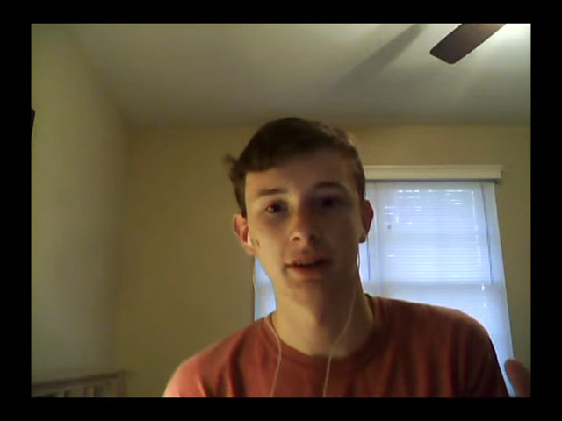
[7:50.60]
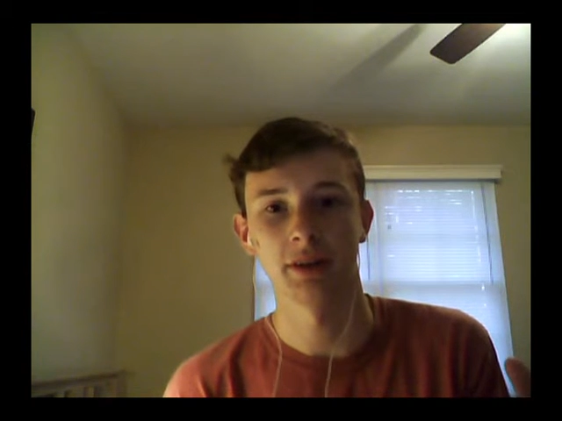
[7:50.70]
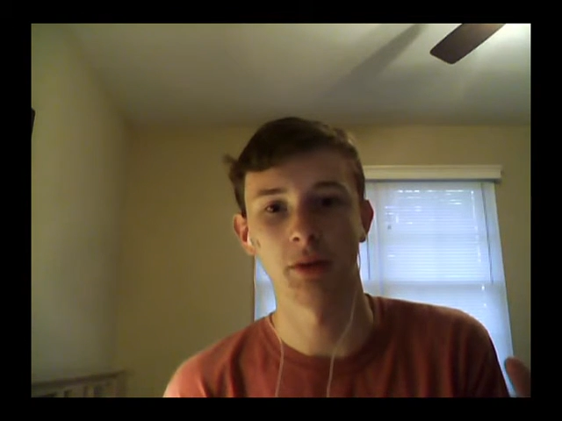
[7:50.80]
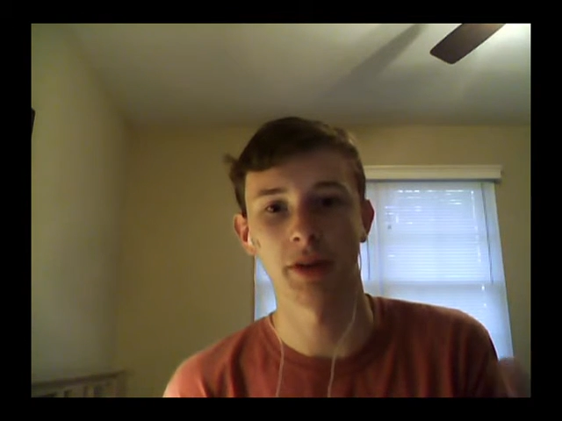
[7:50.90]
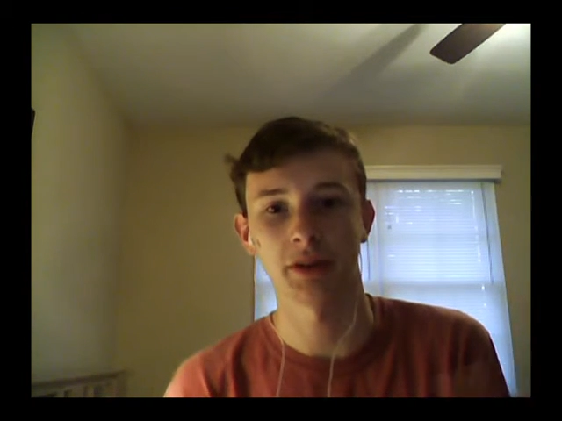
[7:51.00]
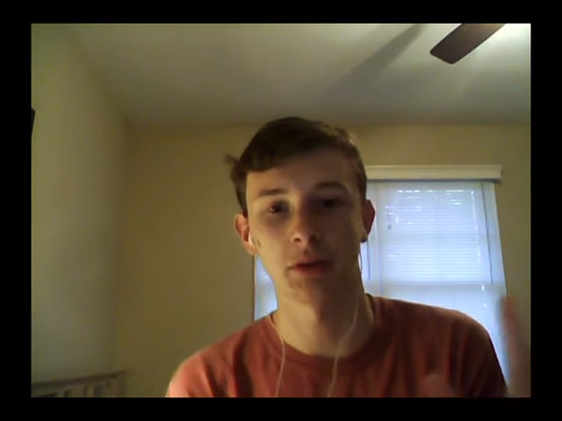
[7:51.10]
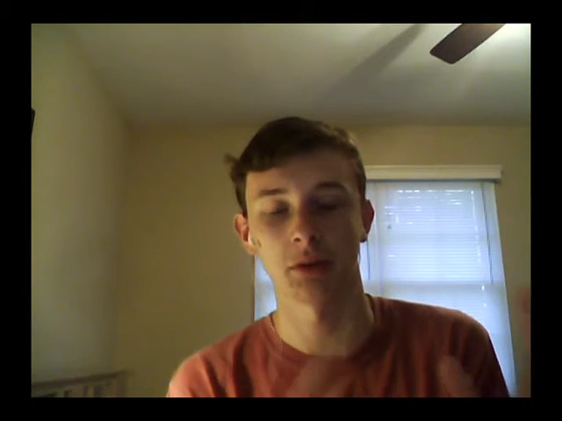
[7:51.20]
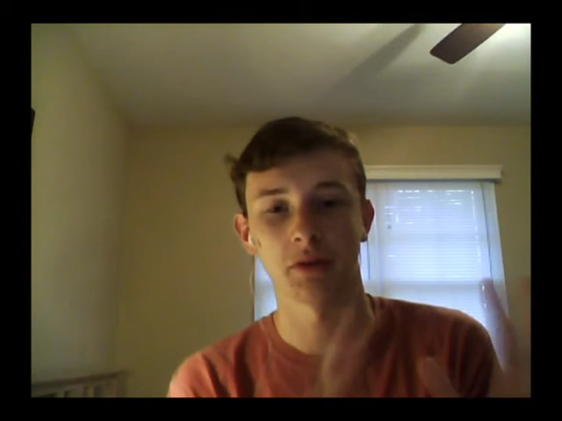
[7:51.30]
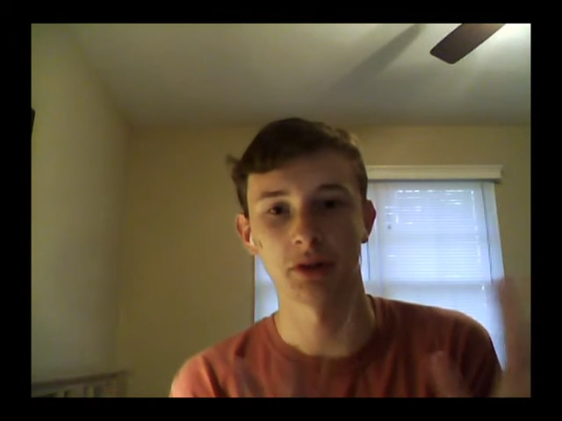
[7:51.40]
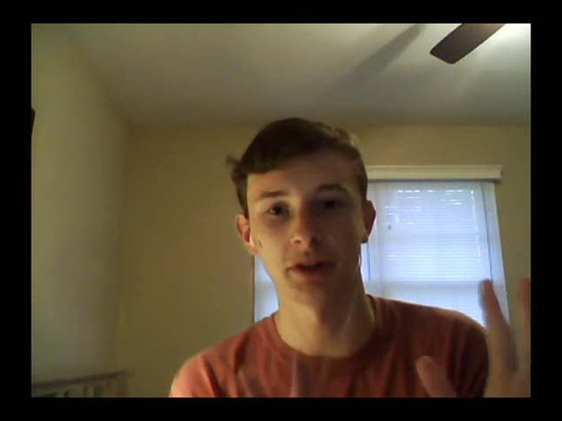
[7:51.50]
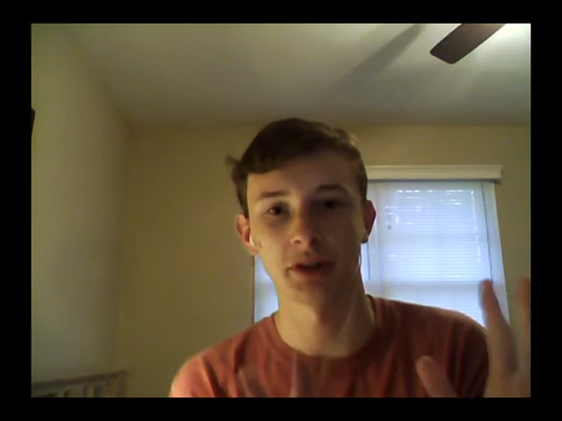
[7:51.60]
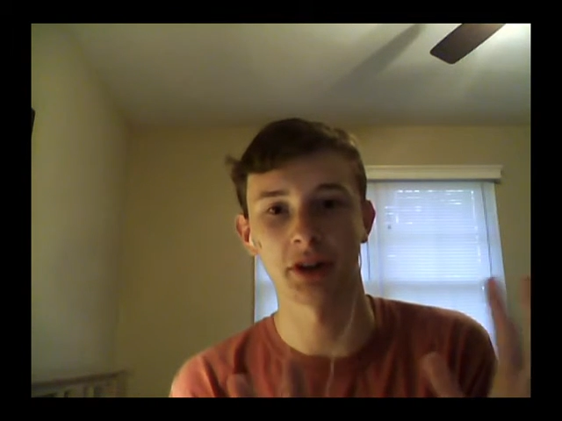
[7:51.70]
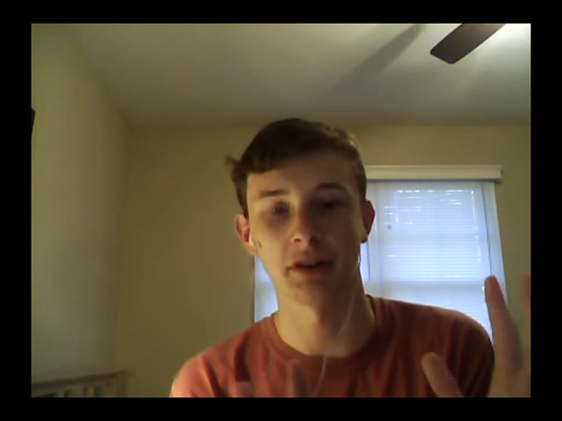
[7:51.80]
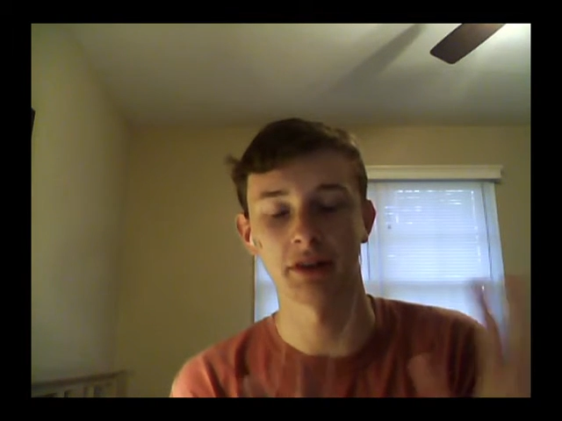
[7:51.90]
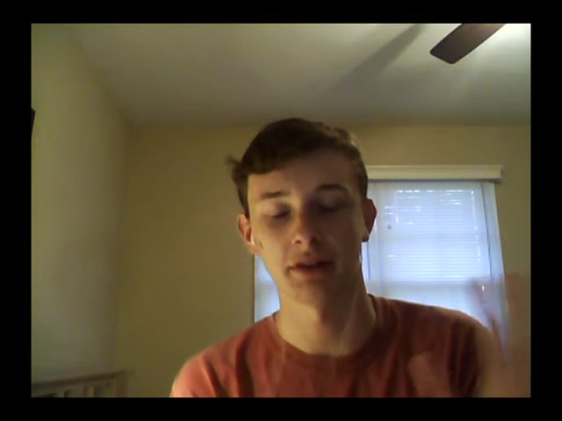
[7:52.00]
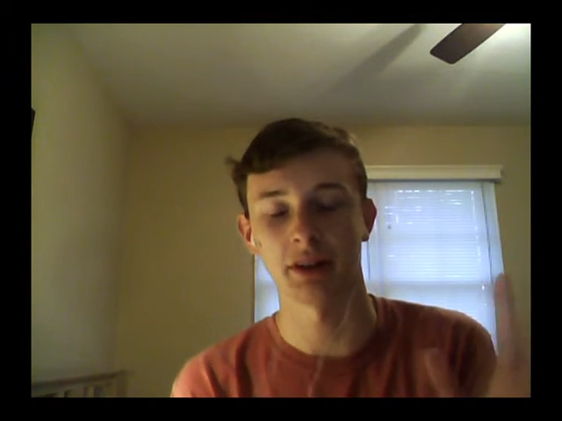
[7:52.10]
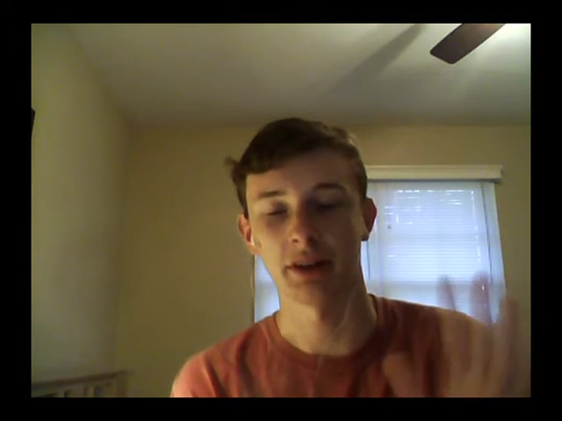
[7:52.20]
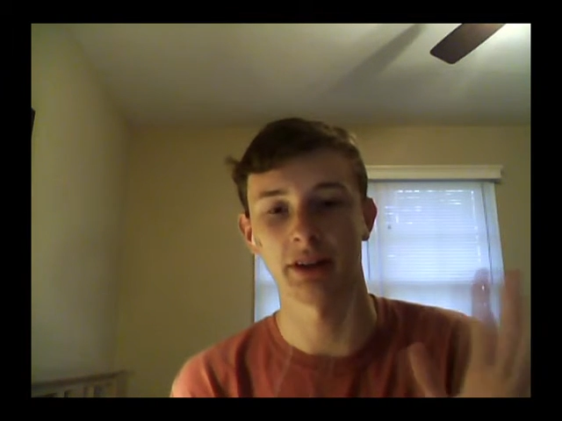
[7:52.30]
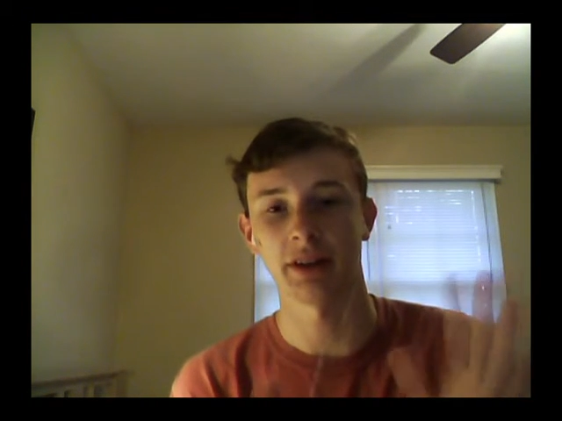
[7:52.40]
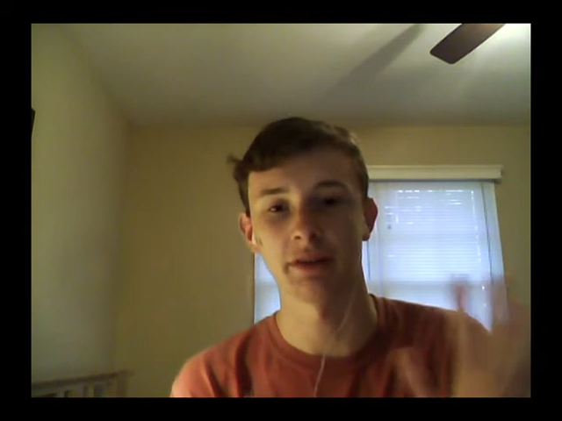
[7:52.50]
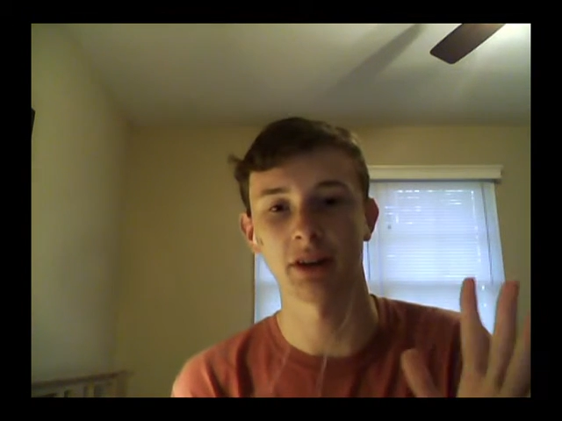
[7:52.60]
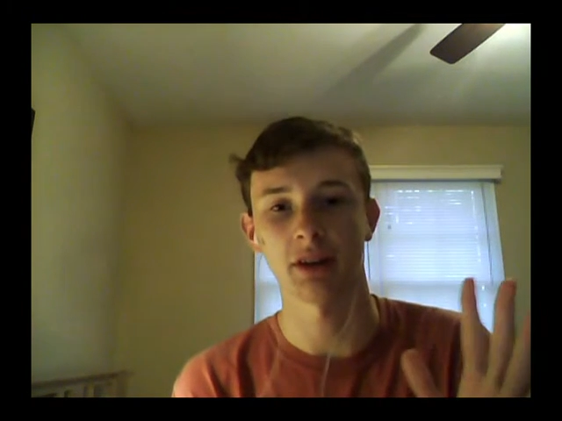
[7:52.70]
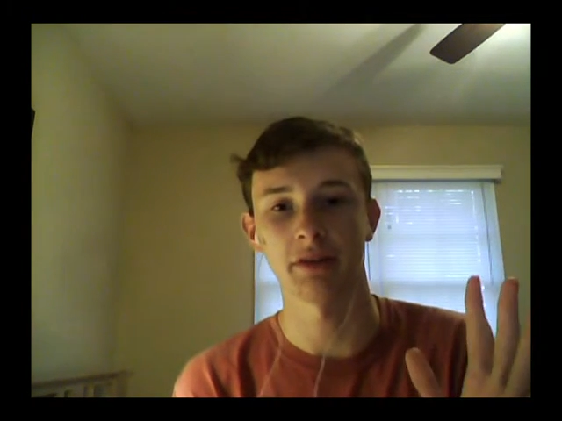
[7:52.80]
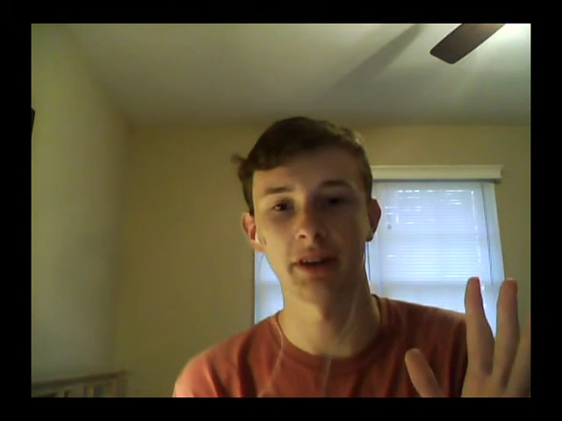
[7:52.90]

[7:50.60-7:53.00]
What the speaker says: with like the first letter left off,